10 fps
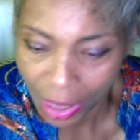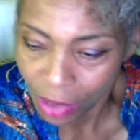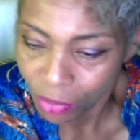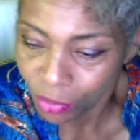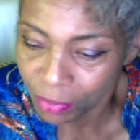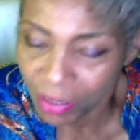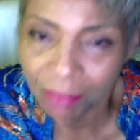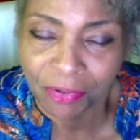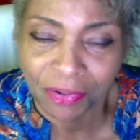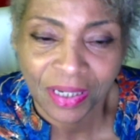
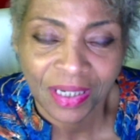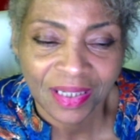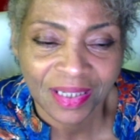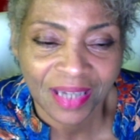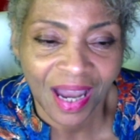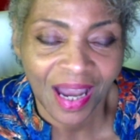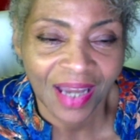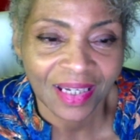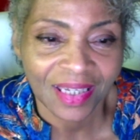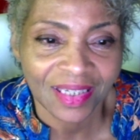Remember, God
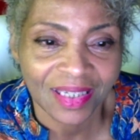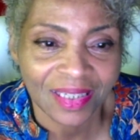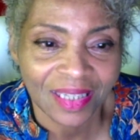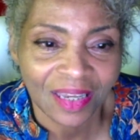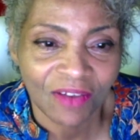is